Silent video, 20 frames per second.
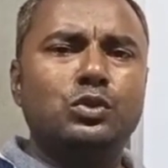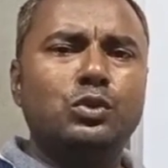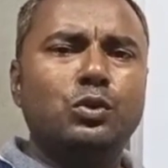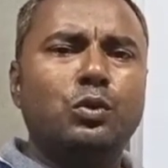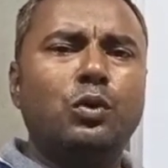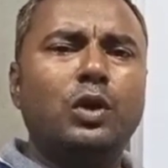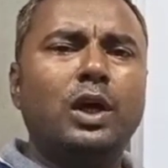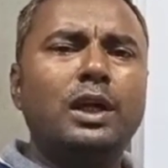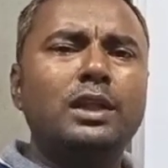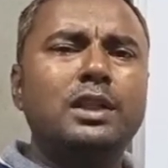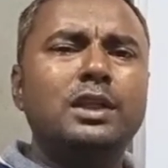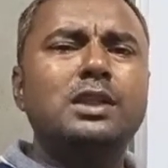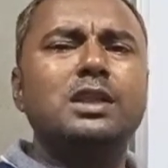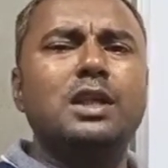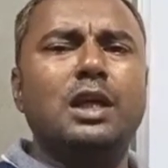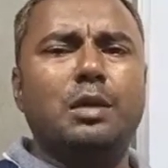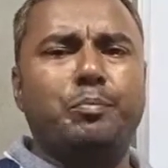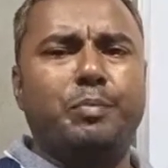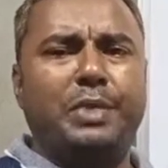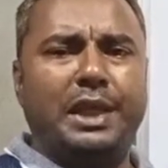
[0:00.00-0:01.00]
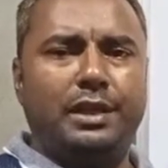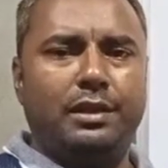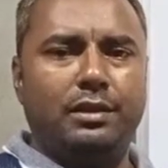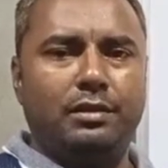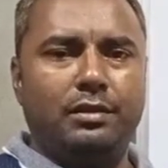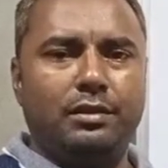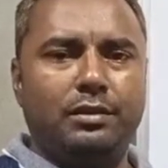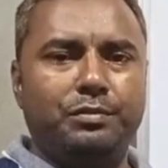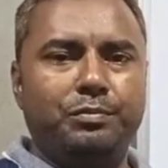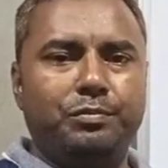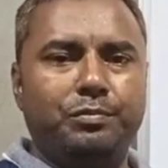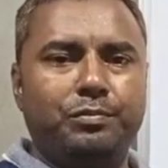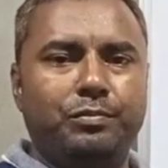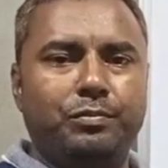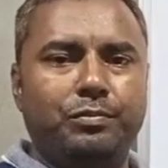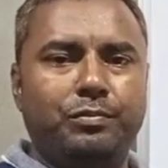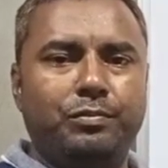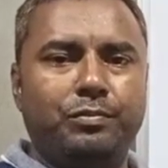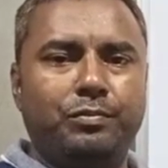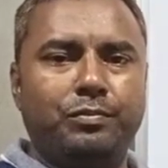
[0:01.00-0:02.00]
So why this happen?
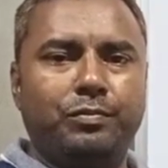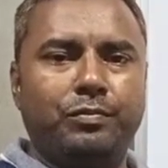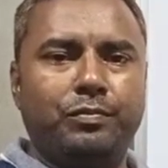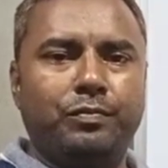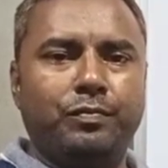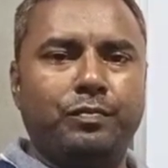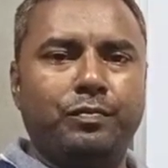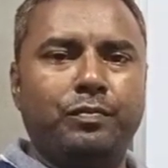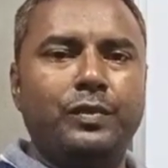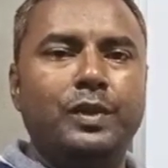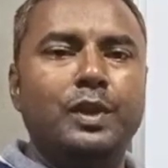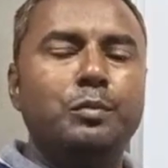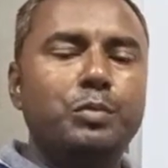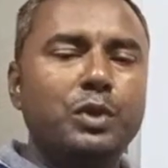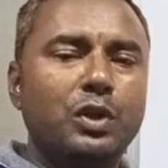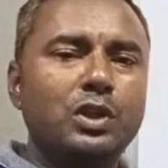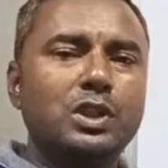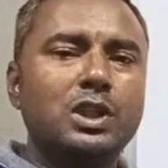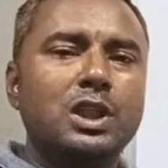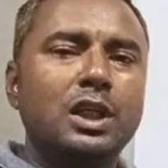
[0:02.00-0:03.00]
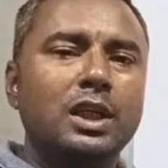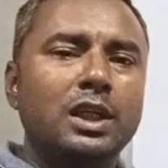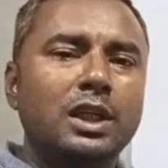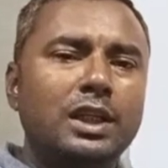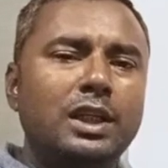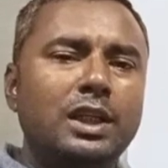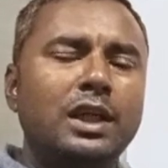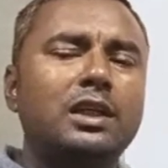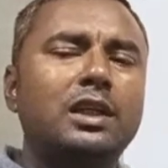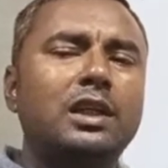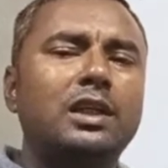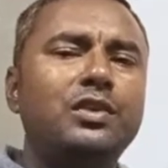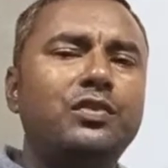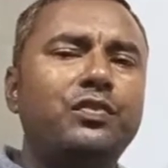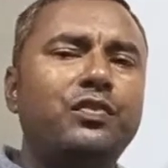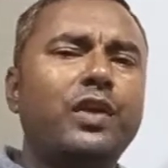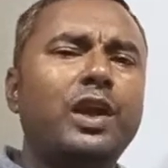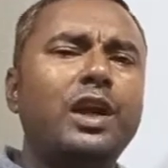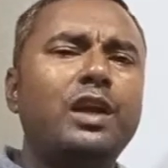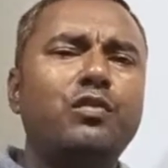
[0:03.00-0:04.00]
Because they are
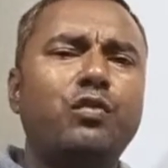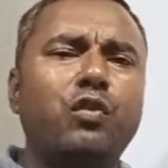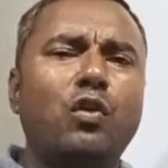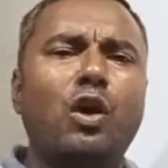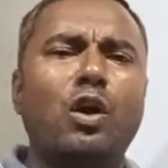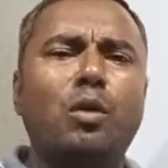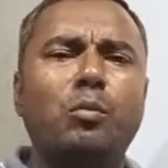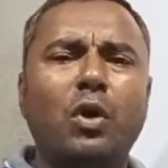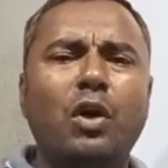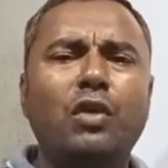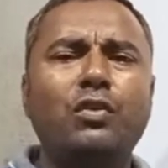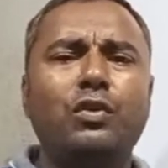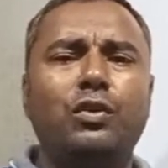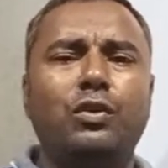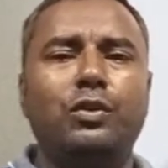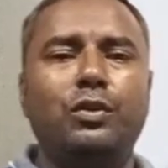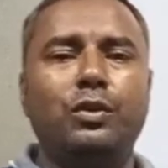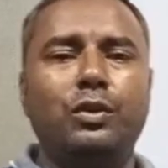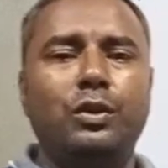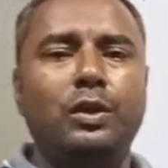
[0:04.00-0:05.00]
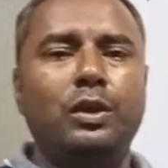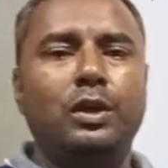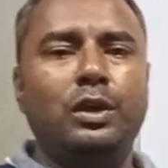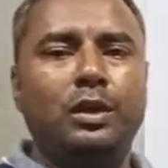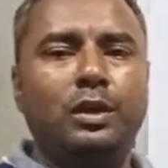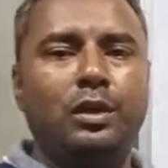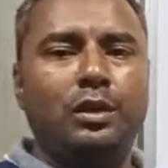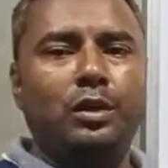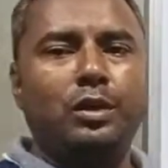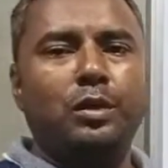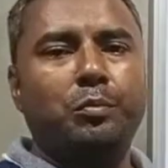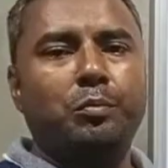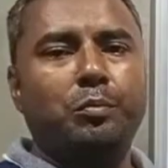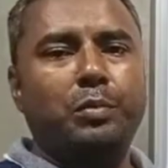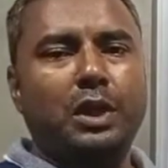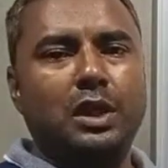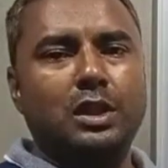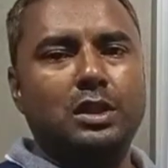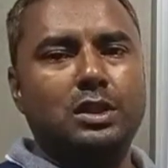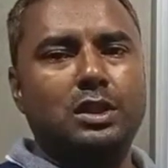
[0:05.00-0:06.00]
the different form of
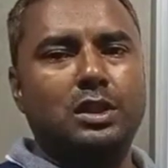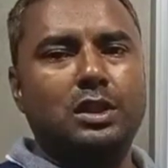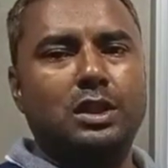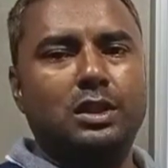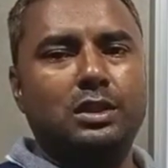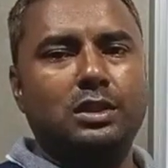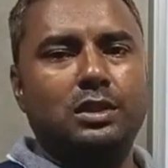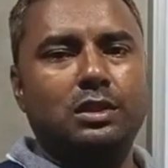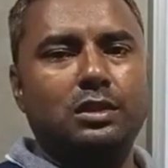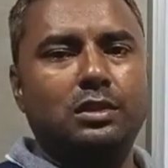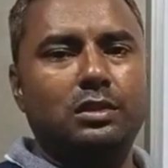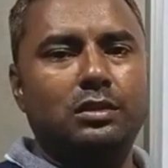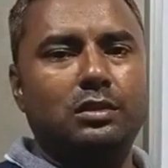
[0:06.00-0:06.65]
plastics.